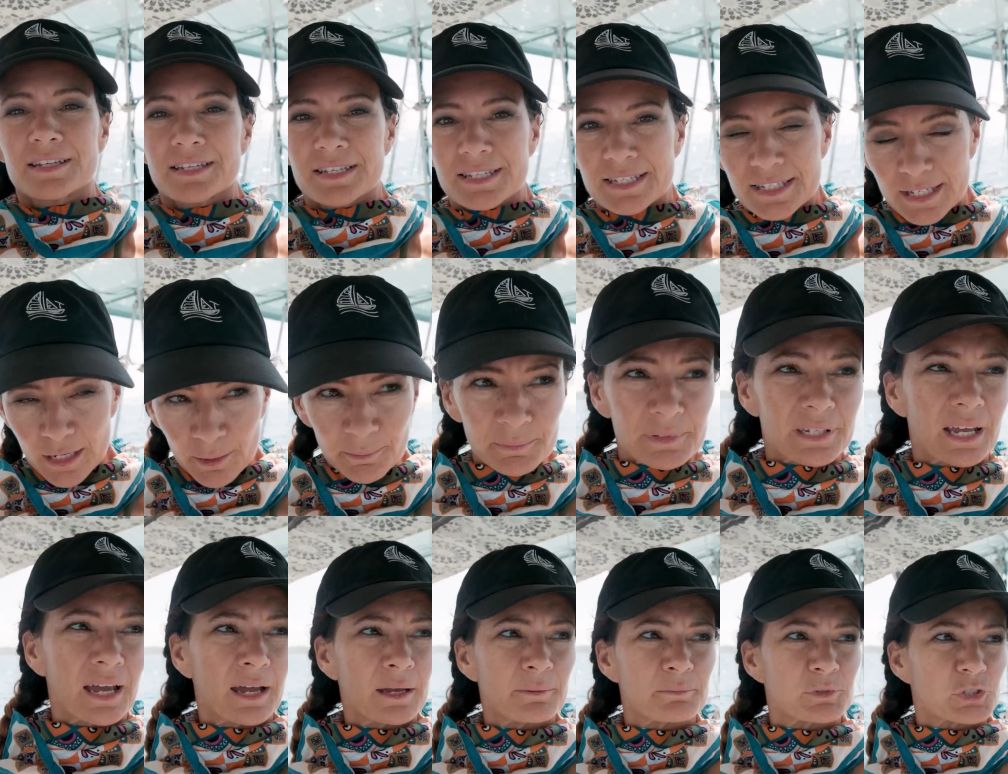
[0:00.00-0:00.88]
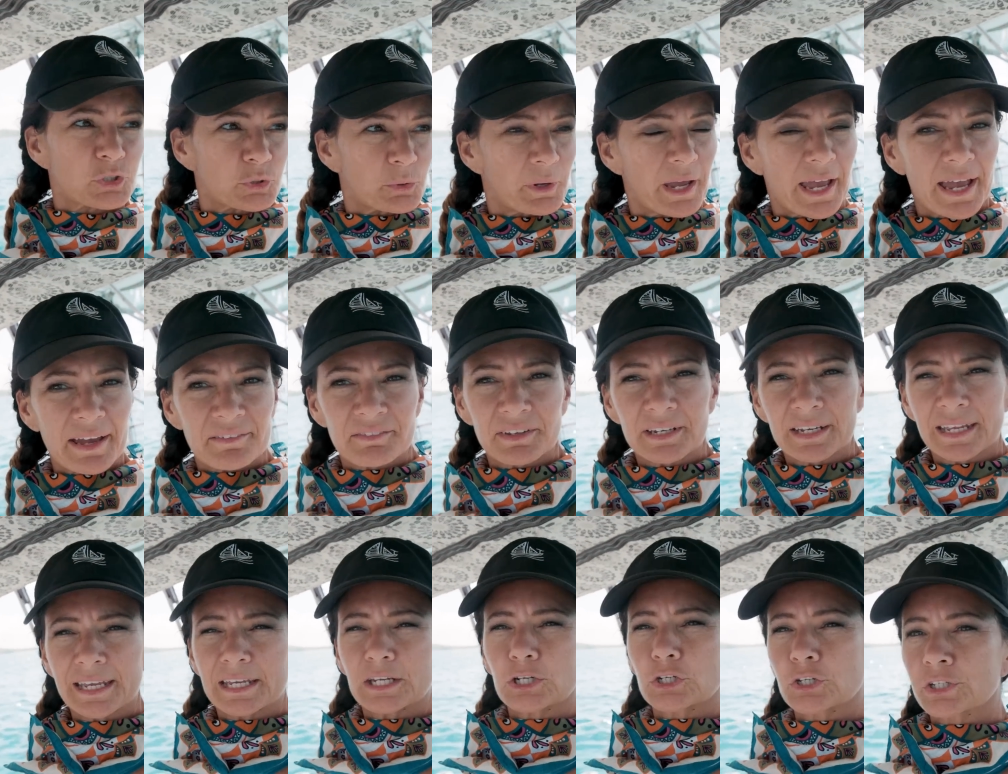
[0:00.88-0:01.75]
Sometimes you have an
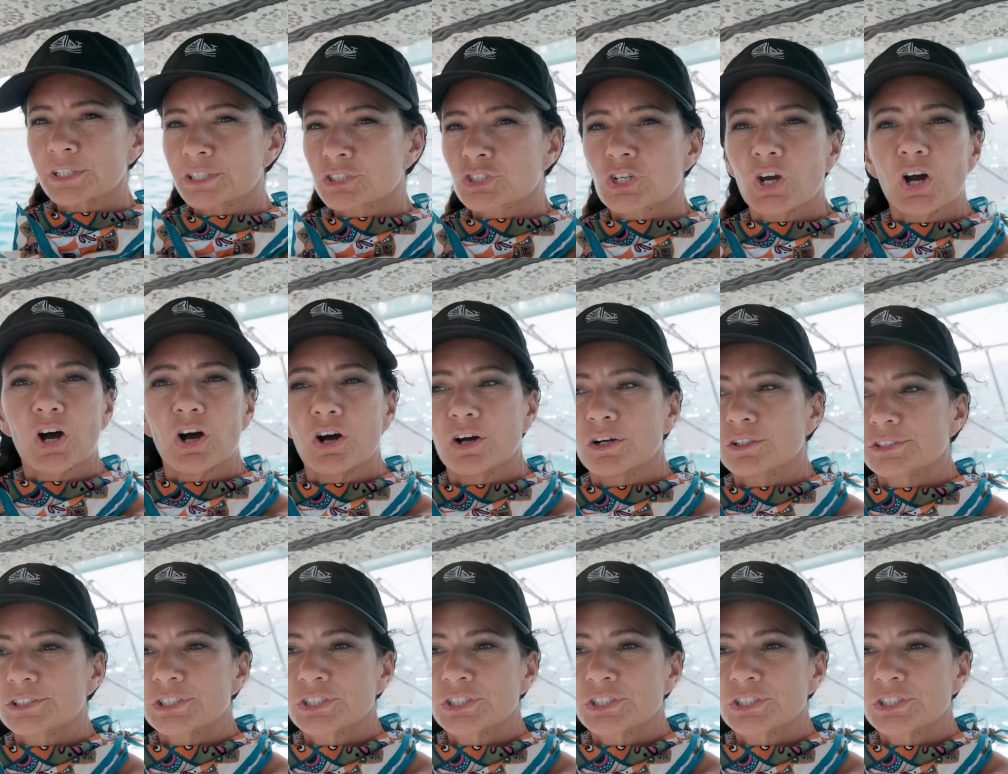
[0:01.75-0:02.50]
acreage all